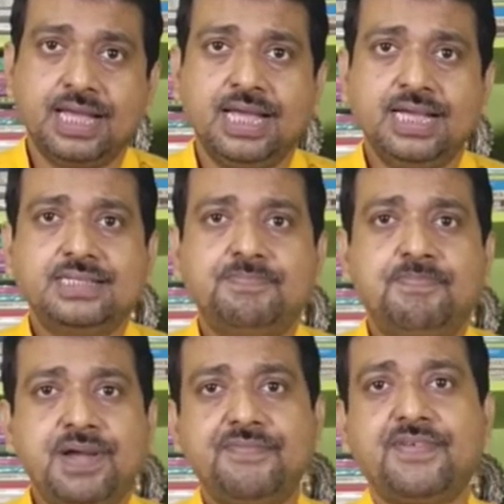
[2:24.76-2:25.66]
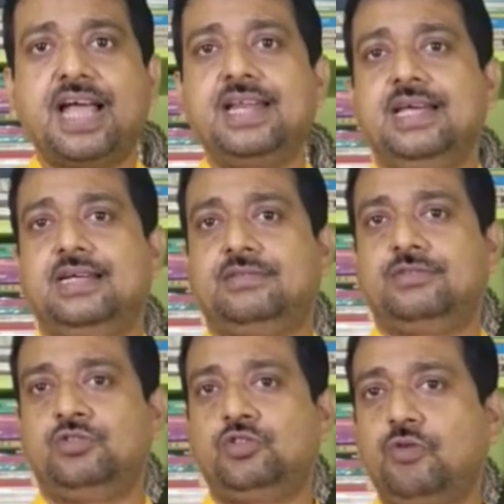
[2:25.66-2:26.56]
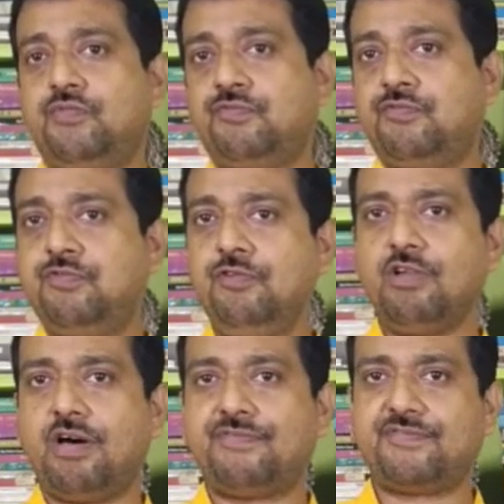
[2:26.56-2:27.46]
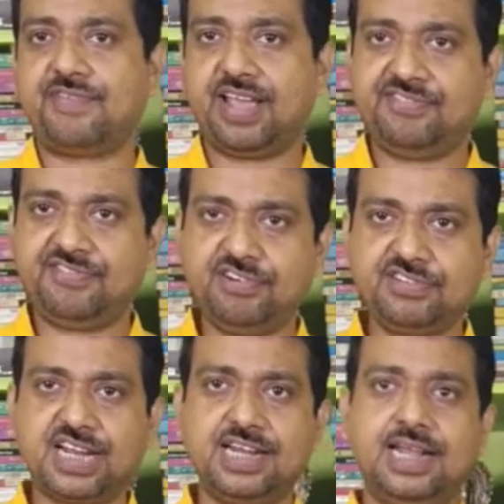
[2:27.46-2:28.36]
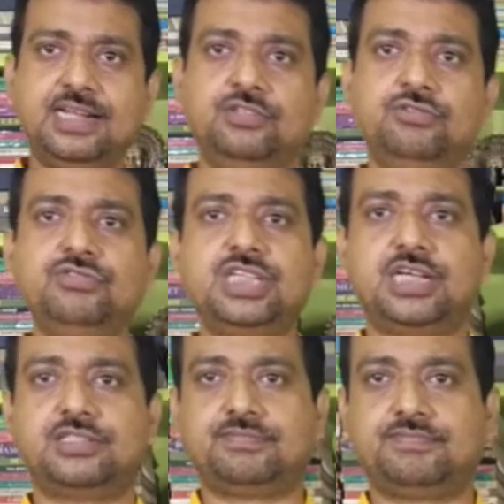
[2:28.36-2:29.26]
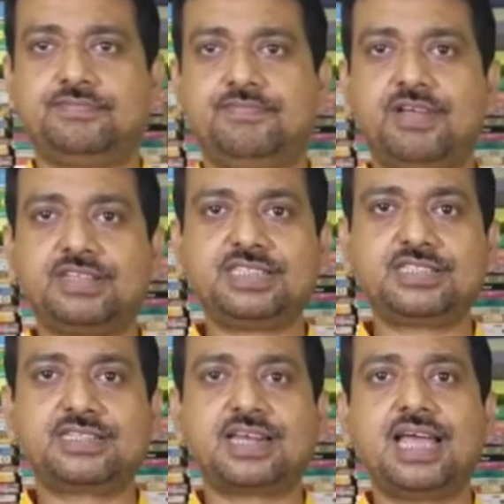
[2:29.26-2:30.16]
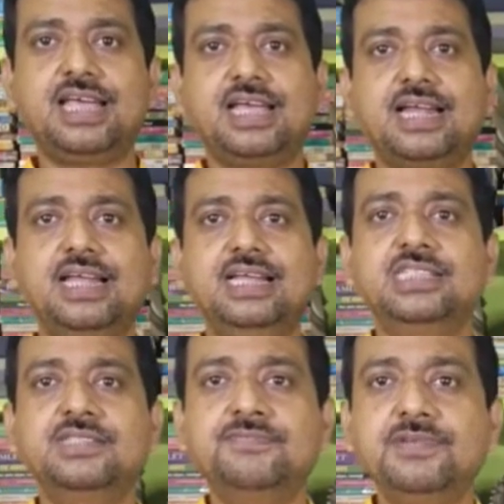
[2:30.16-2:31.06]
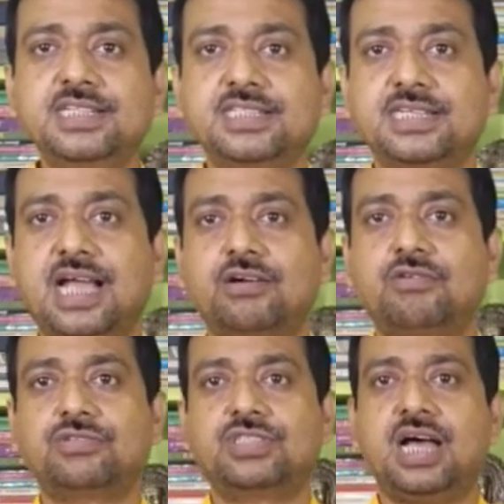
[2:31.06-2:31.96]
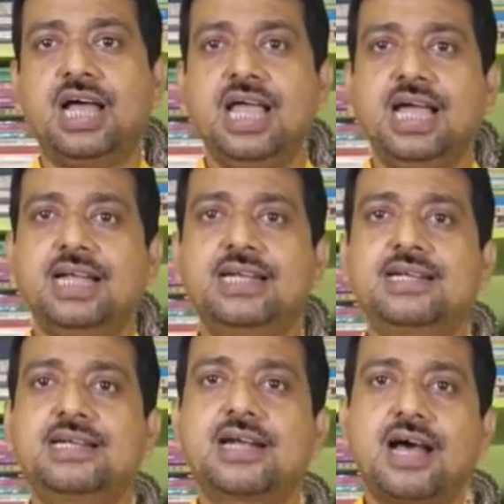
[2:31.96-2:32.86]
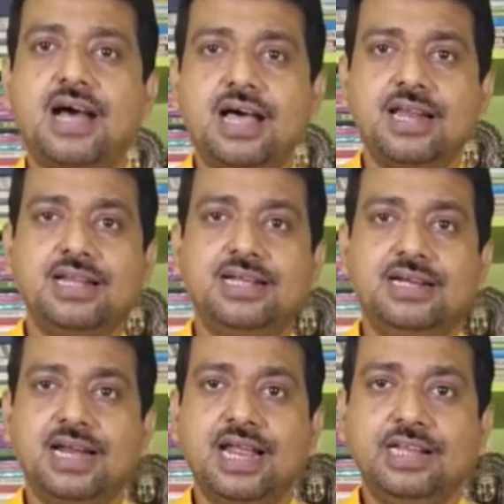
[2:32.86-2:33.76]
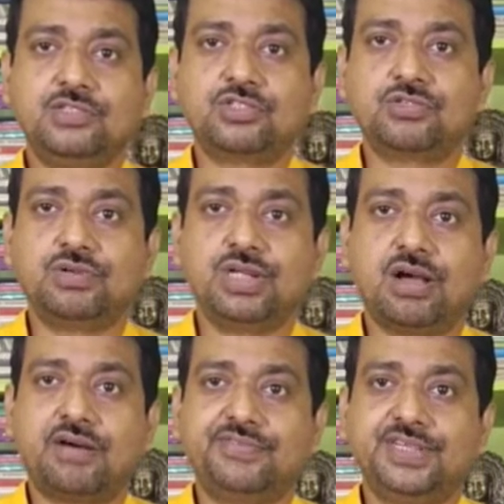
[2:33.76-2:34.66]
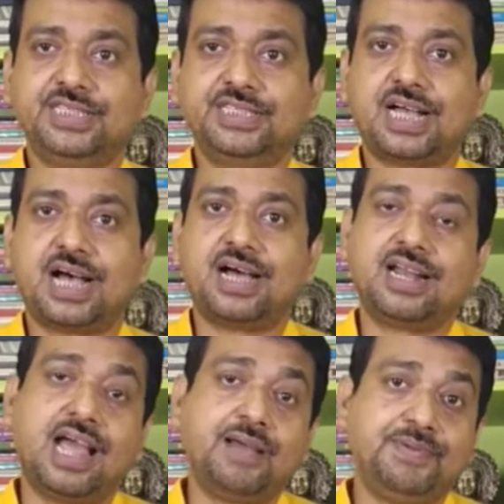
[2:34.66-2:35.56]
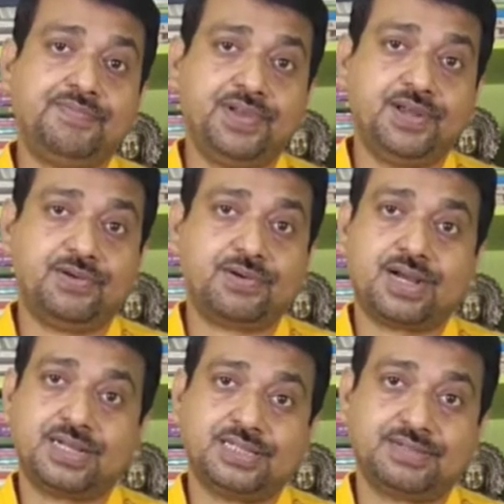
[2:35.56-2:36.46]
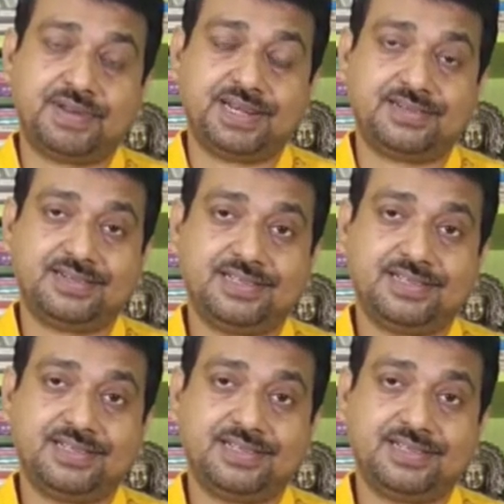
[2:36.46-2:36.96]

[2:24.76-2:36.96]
His brief career, so full of effort and enthusiasm, flashes like an inspiration across the dull gray story of his unhappy fellow countrymen.